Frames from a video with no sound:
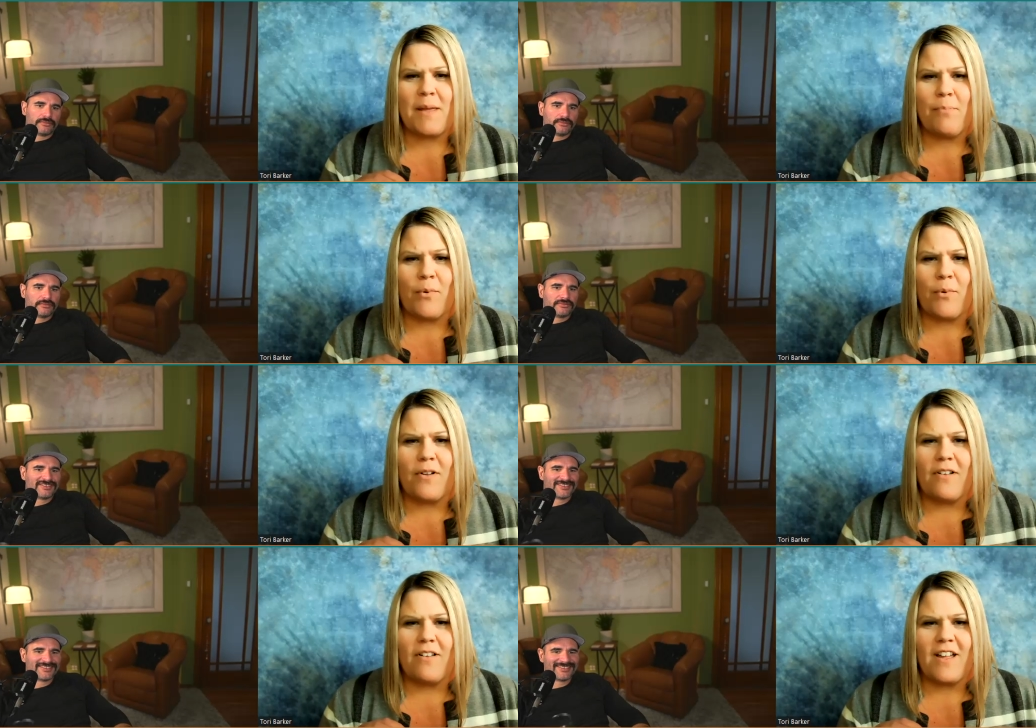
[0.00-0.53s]

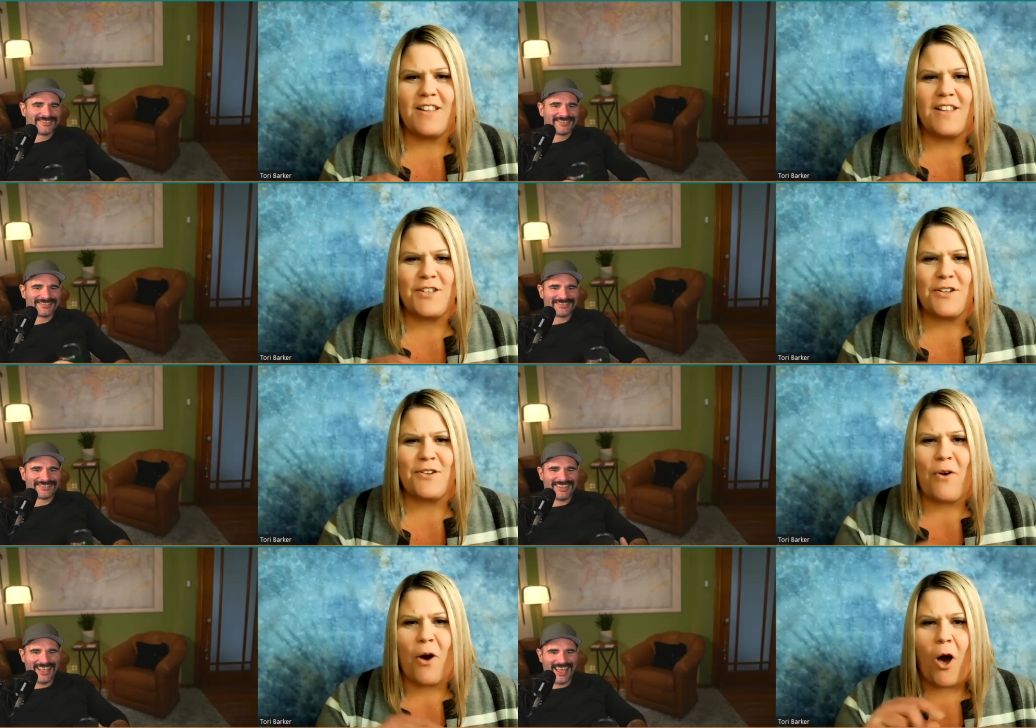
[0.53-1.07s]
Speaker 1: people. And so
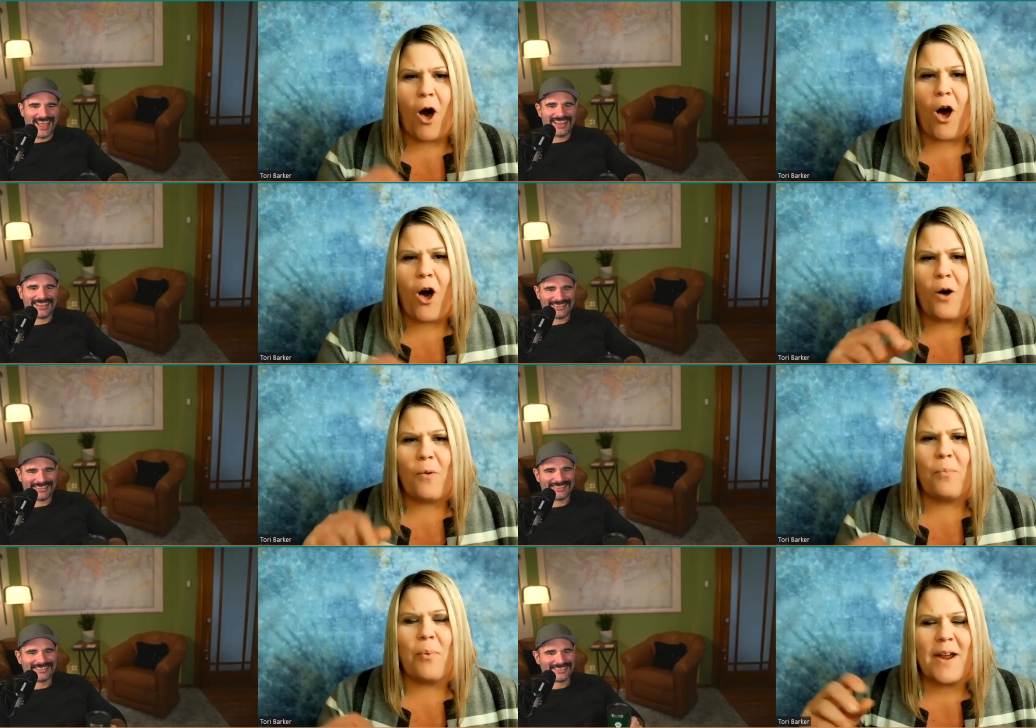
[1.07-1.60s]
you
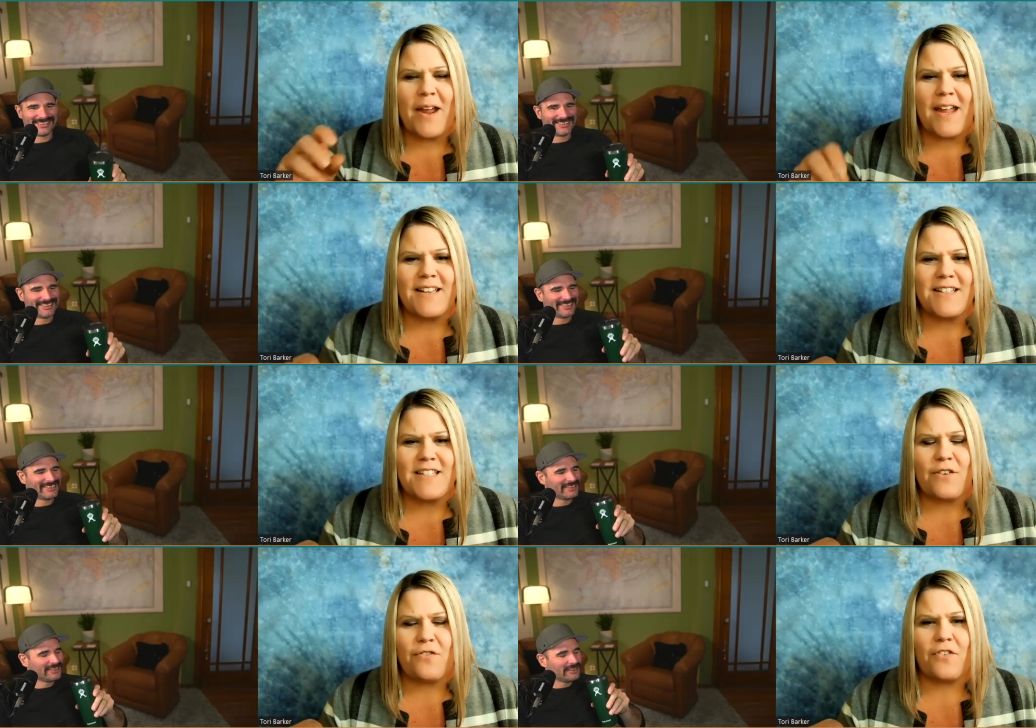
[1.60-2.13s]
all bring
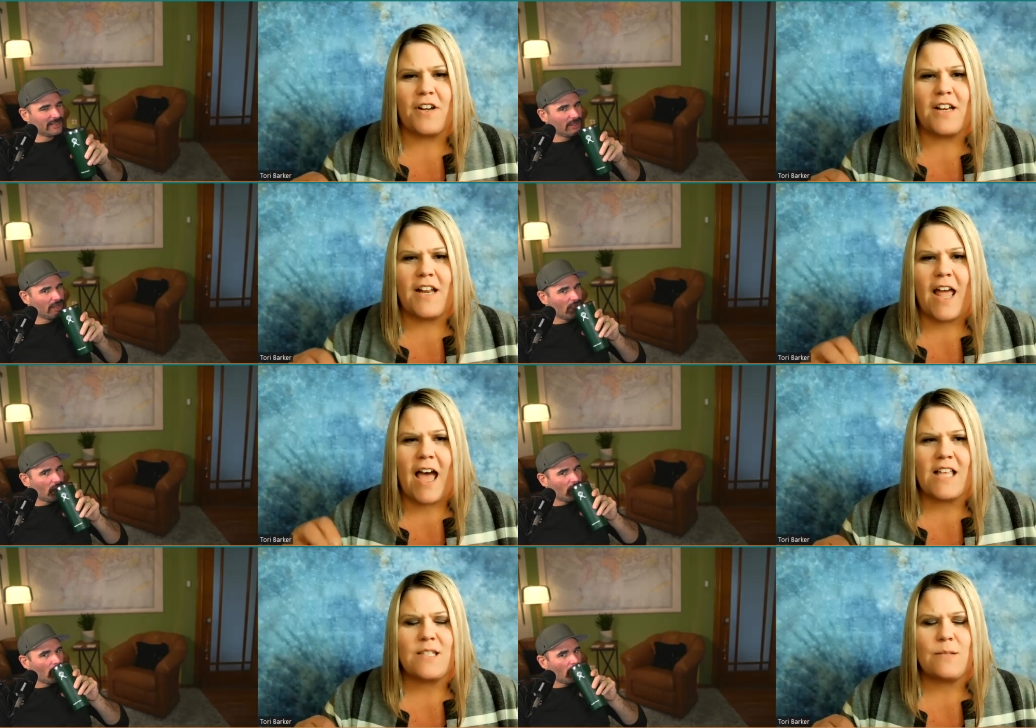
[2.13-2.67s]
different
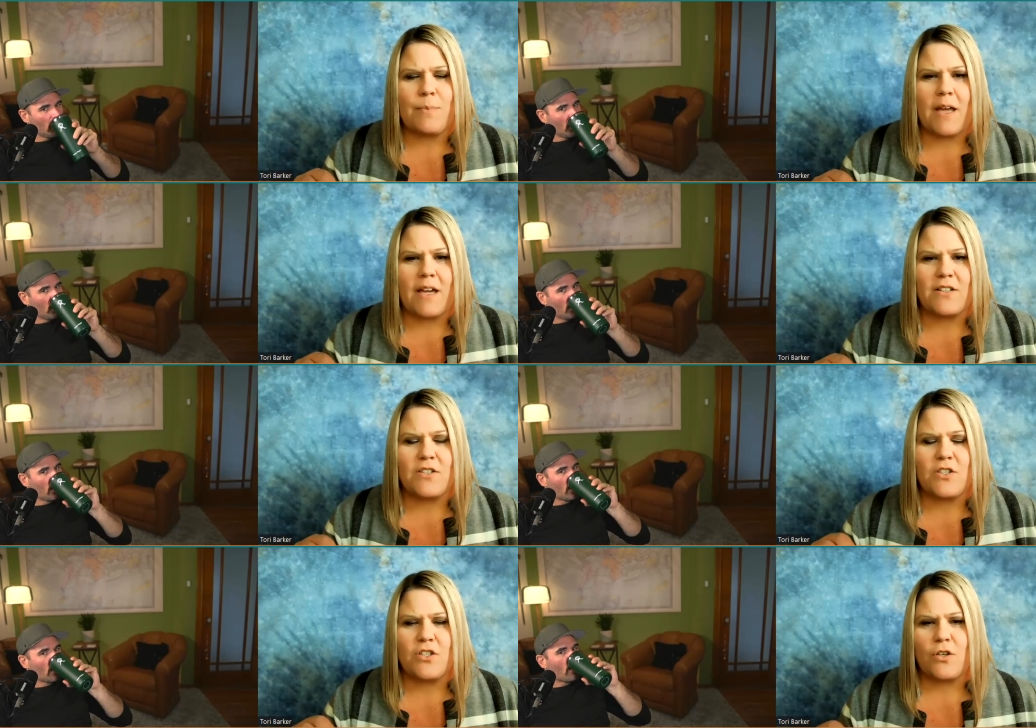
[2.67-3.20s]

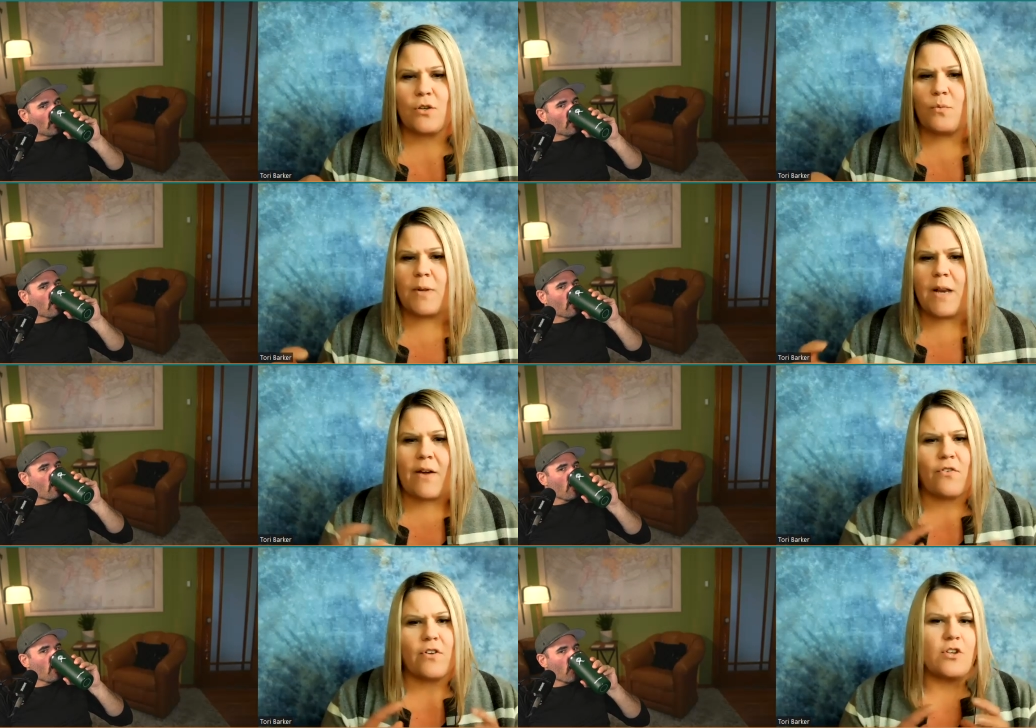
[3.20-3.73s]
aspects to
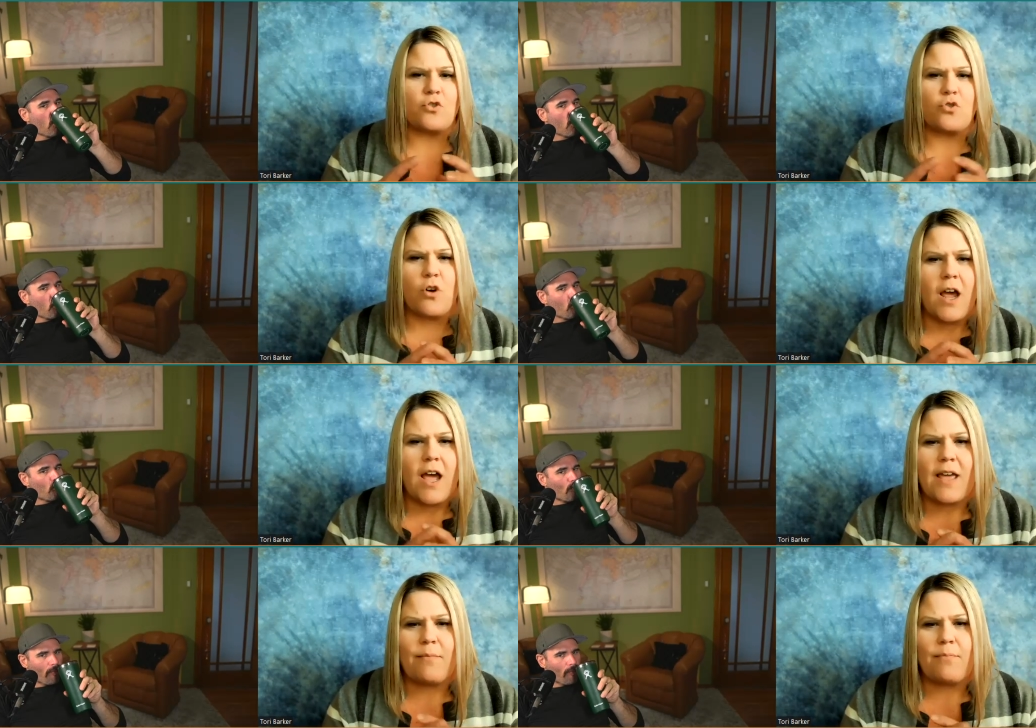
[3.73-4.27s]
whatever the
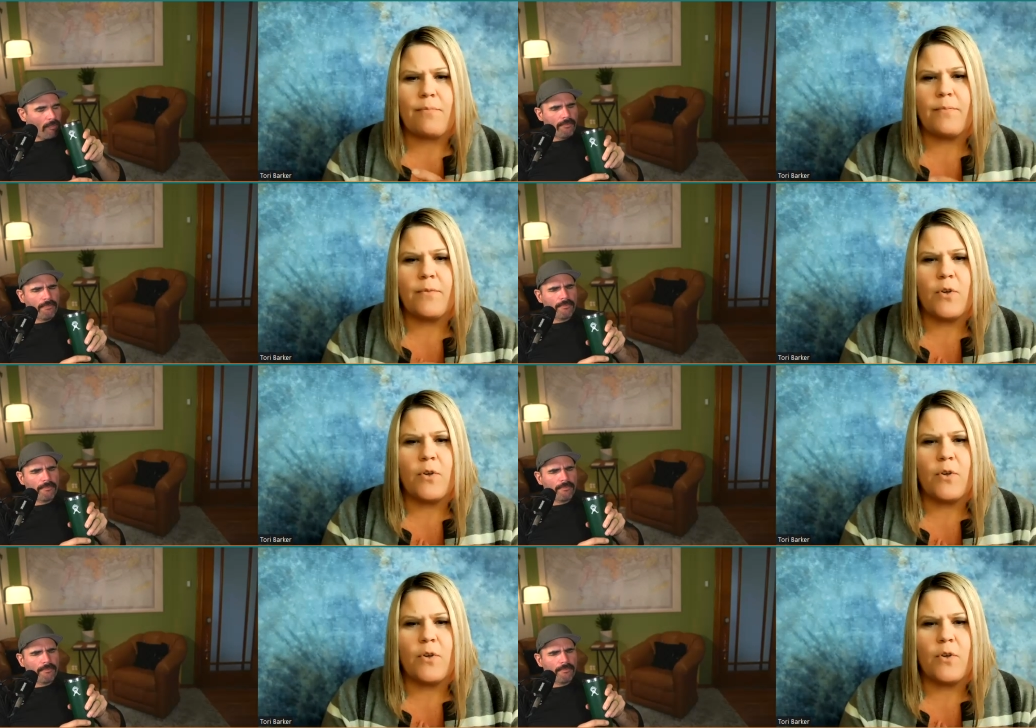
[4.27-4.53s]
tribe